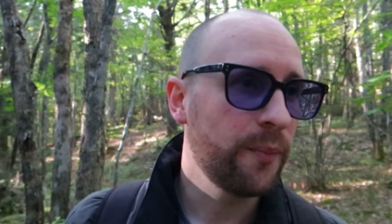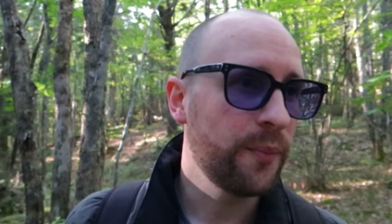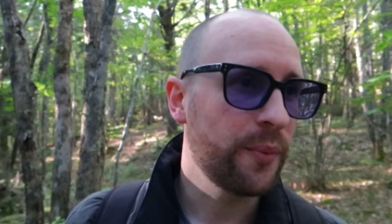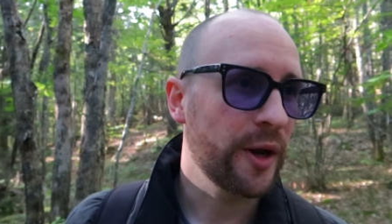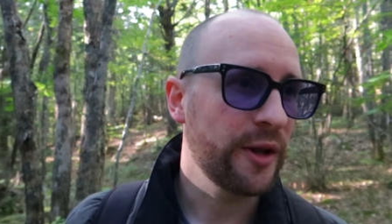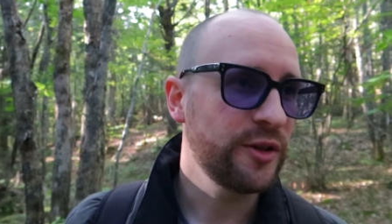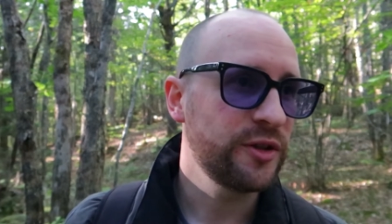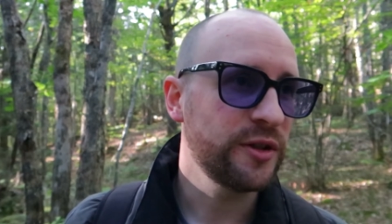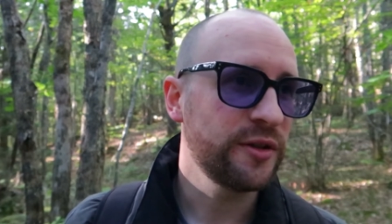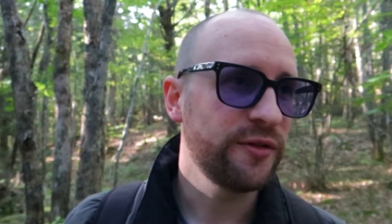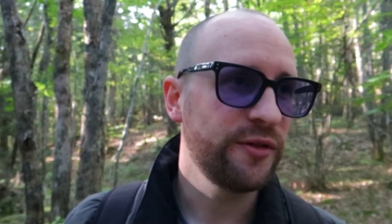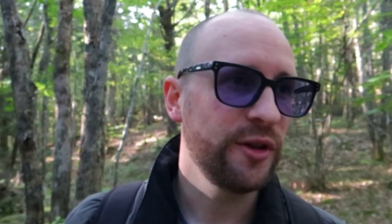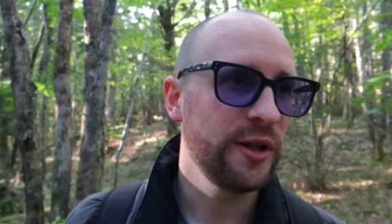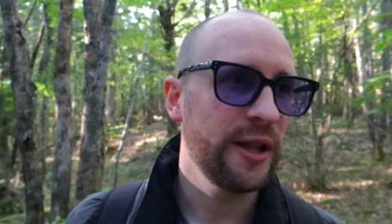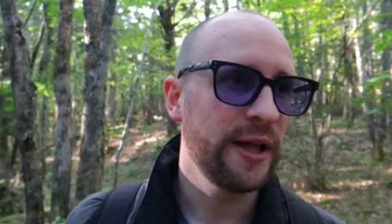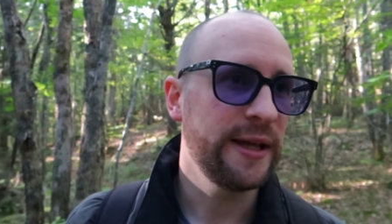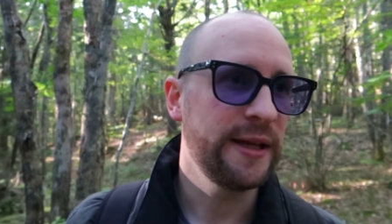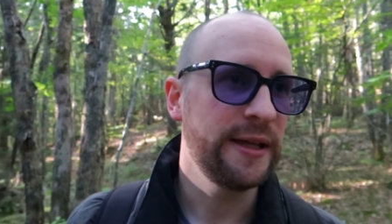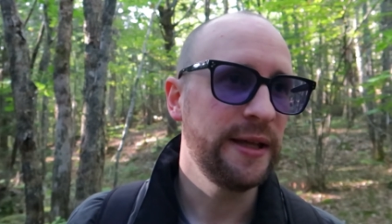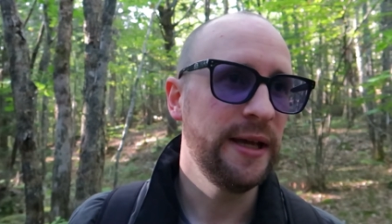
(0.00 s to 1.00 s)
But I just feel
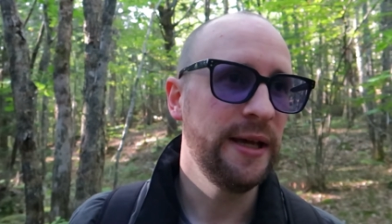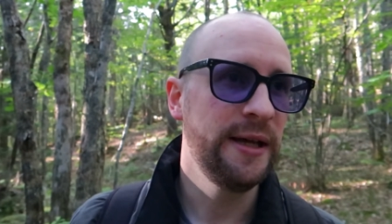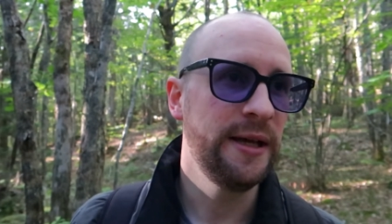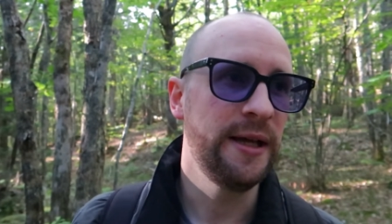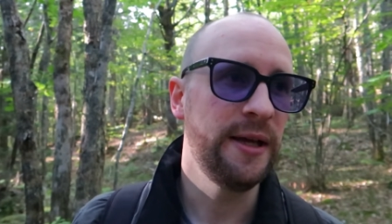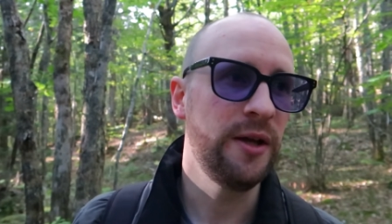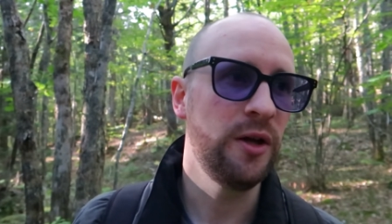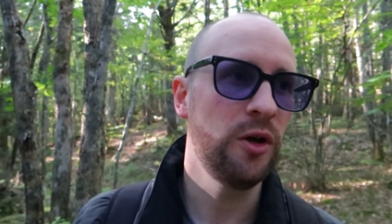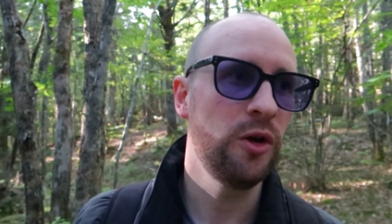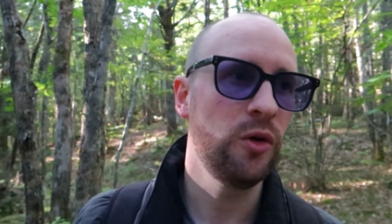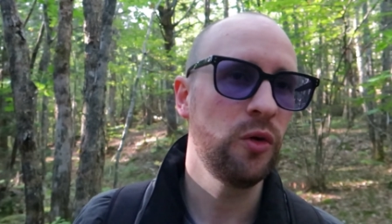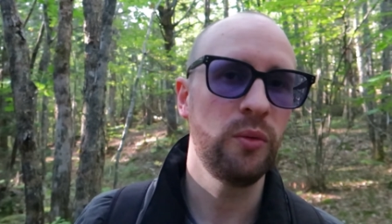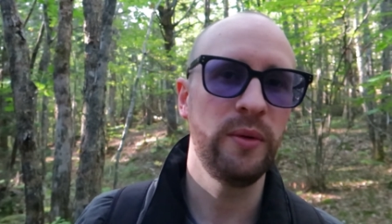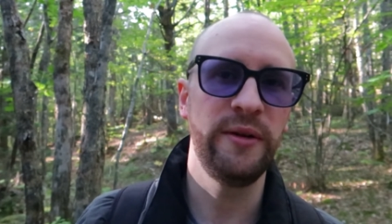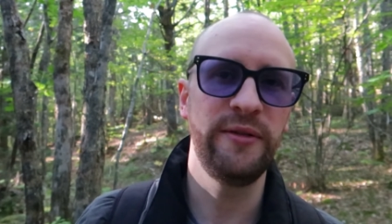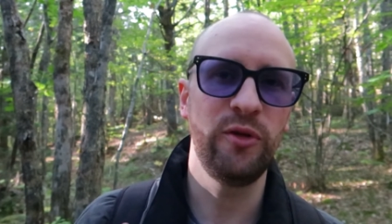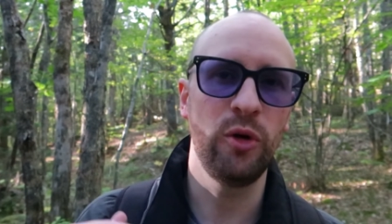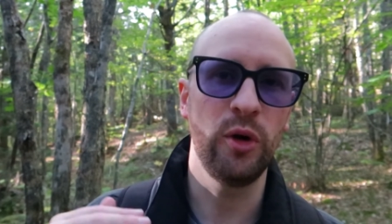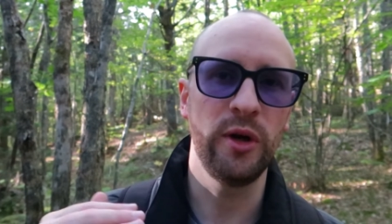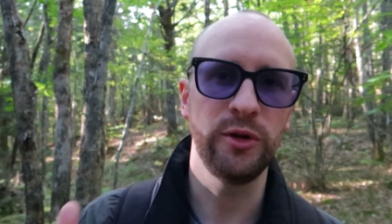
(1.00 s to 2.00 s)
like
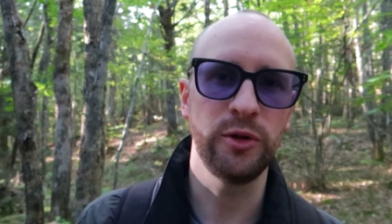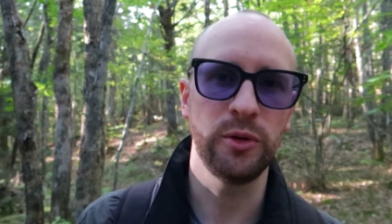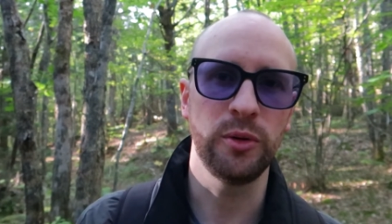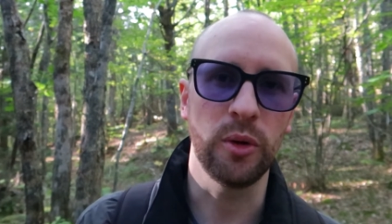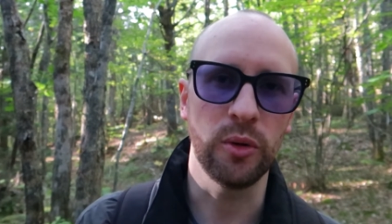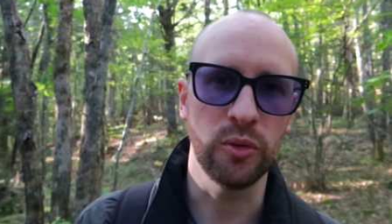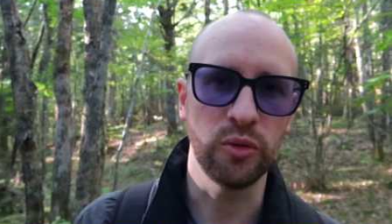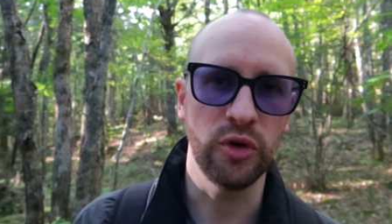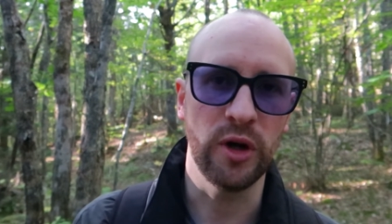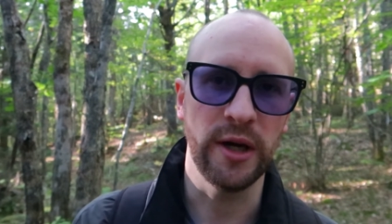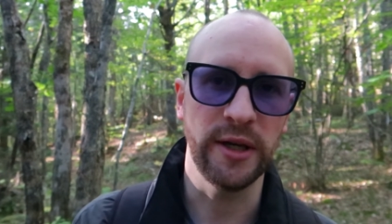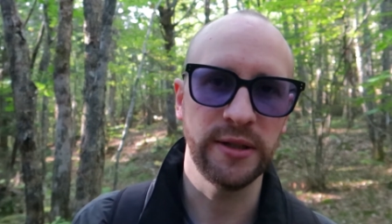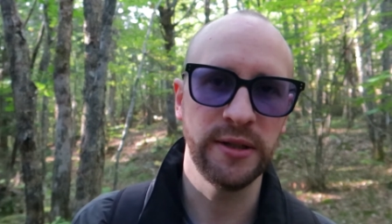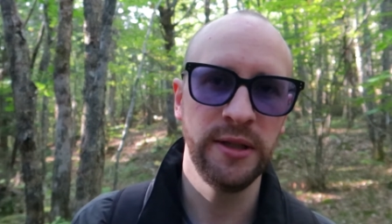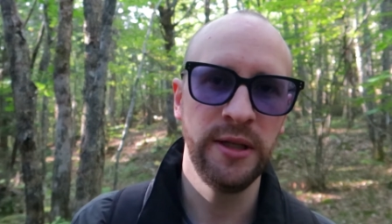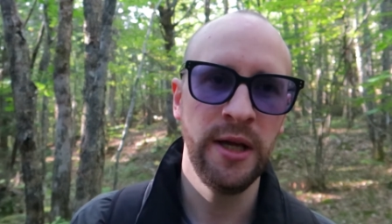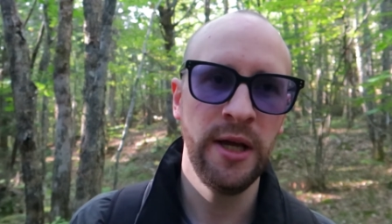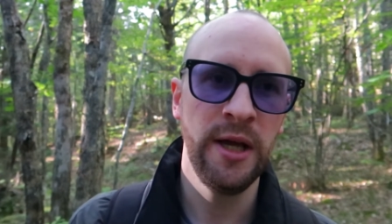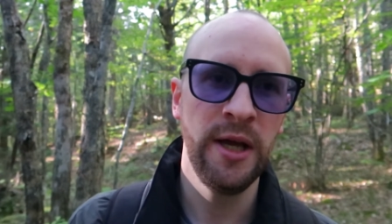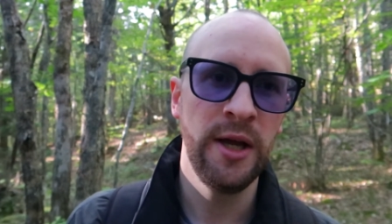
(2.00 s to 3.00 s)
we fall into a rut
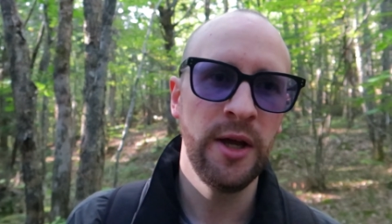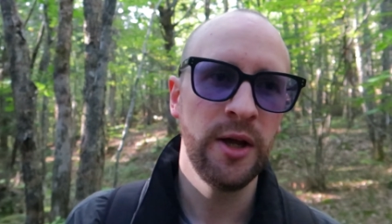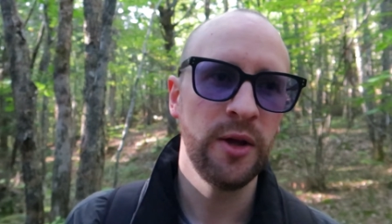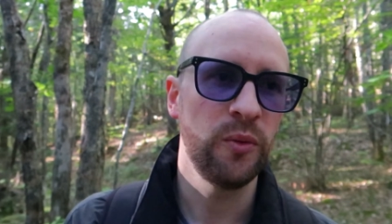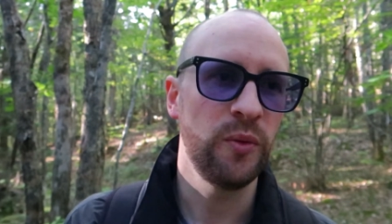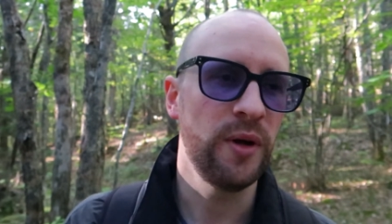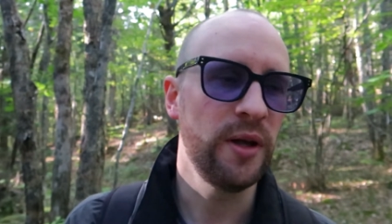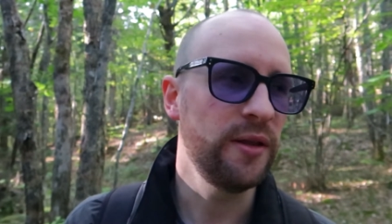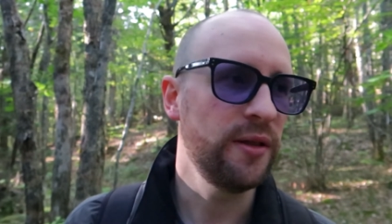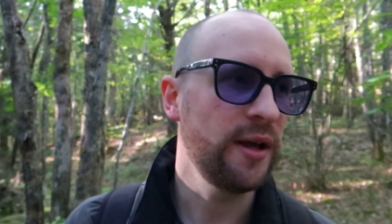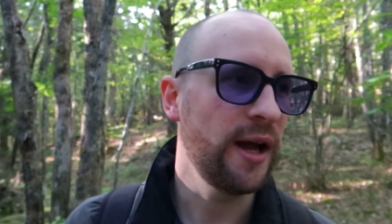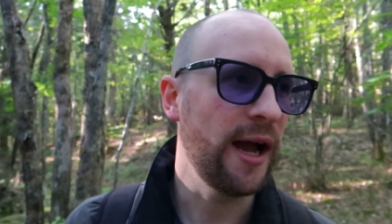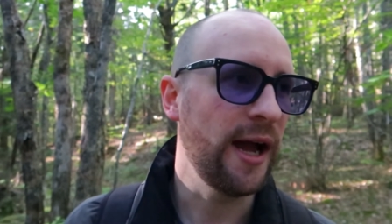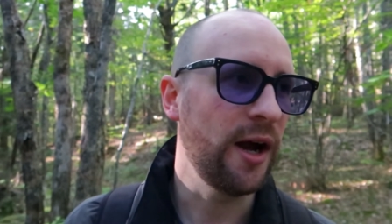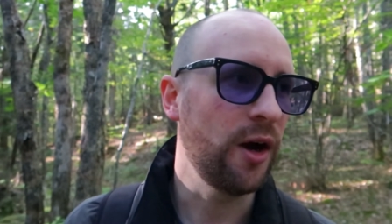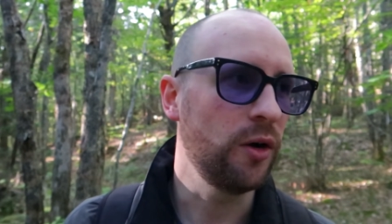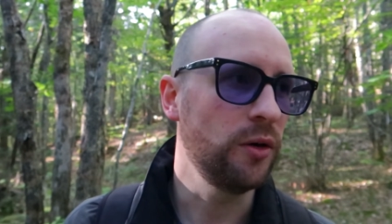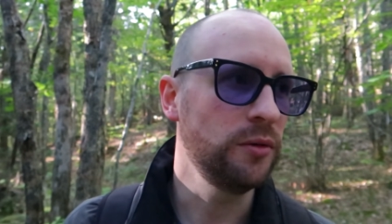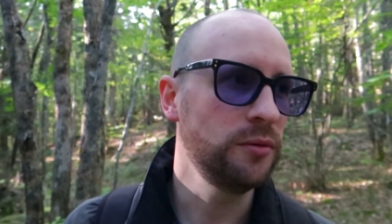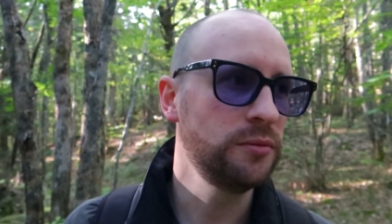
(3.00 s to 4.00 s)
with
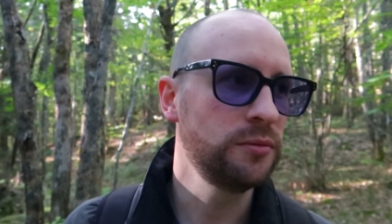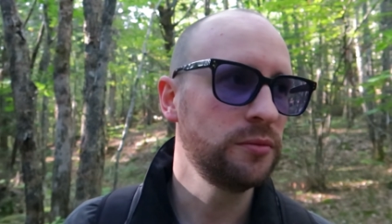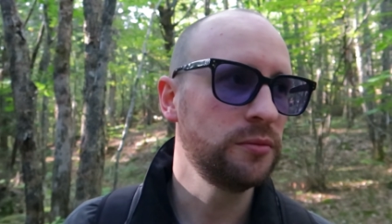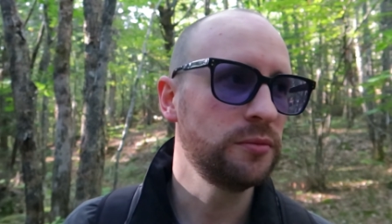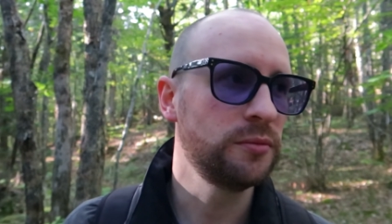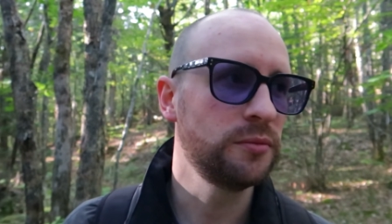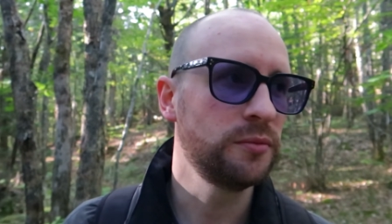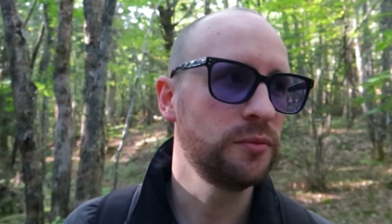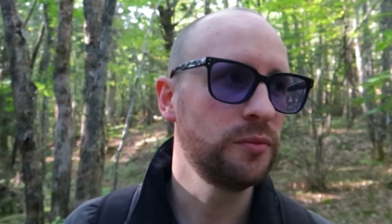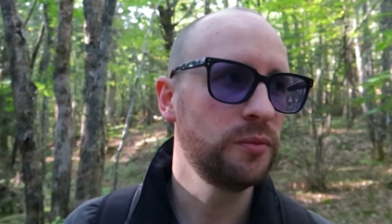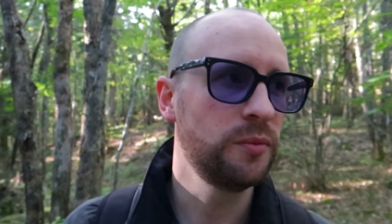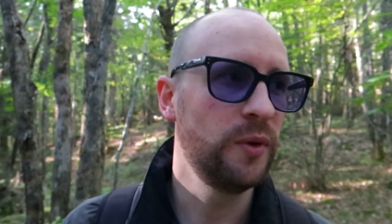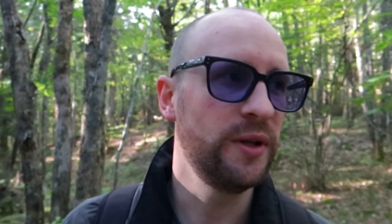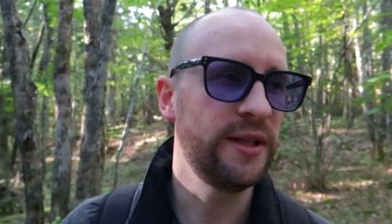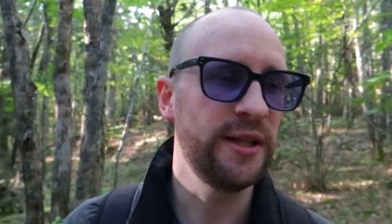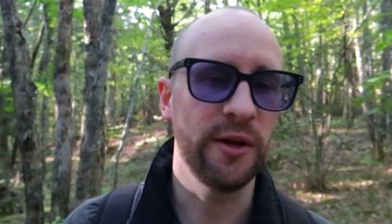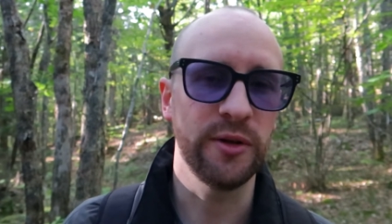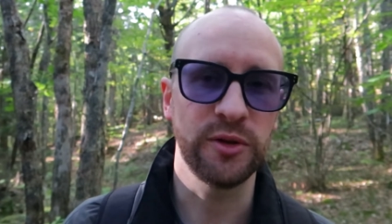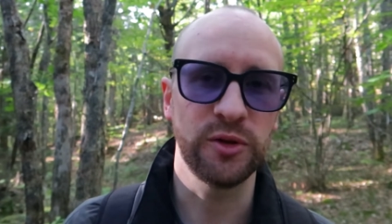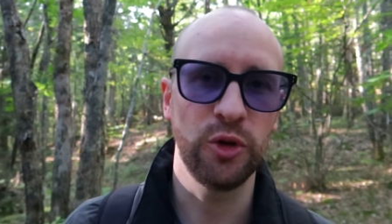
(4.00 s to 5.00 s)
how
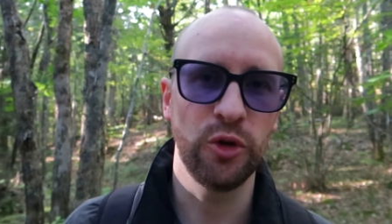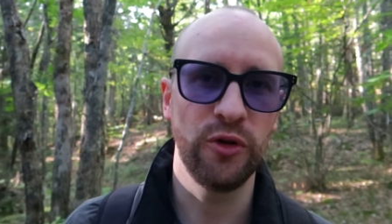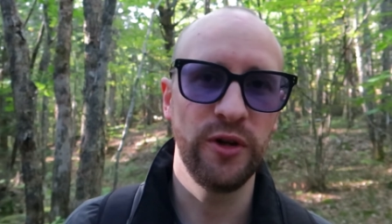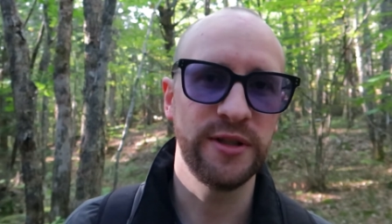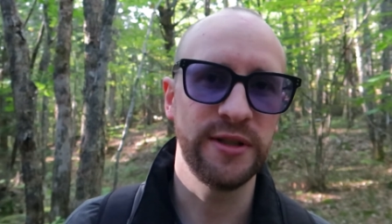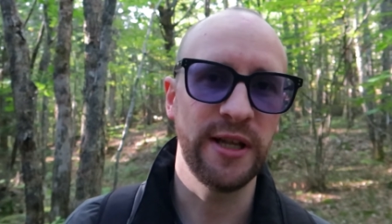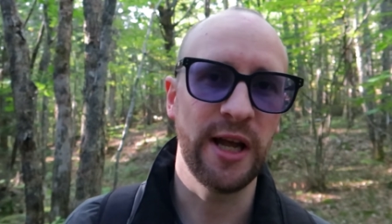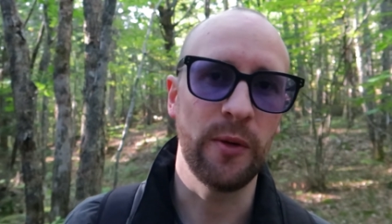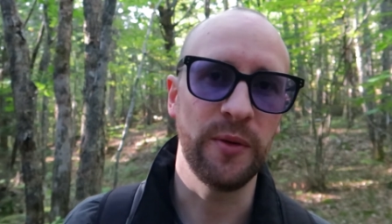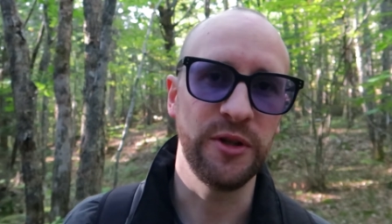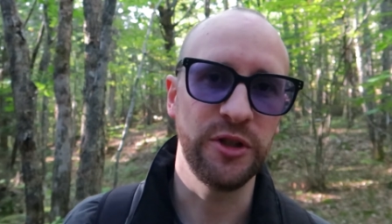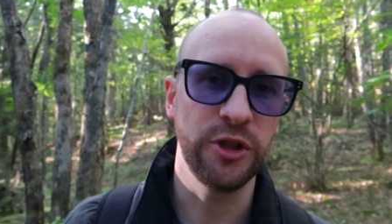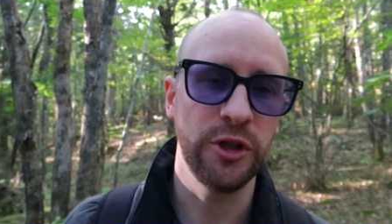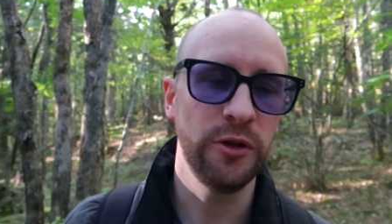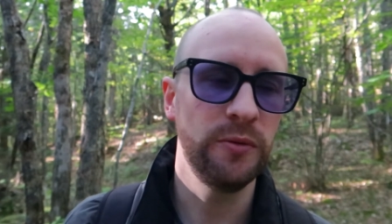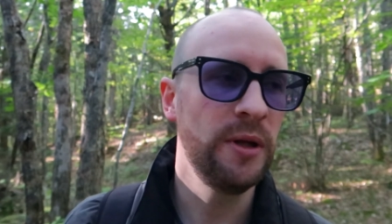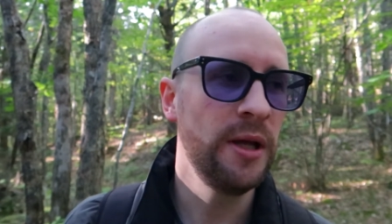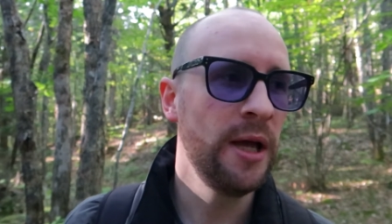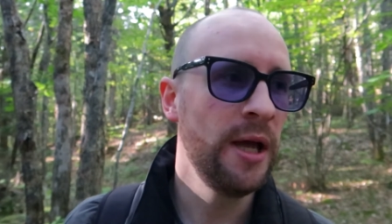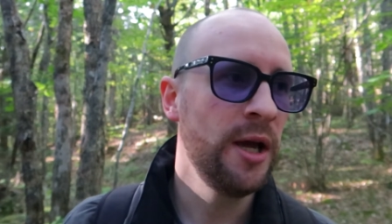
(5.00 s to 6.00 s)
we tell stories and how we
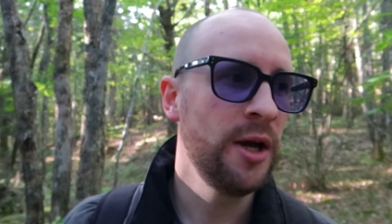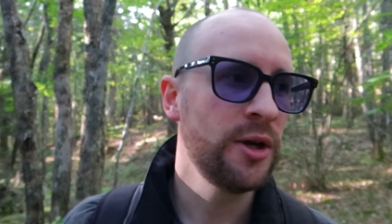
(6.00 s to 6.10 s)
shoot.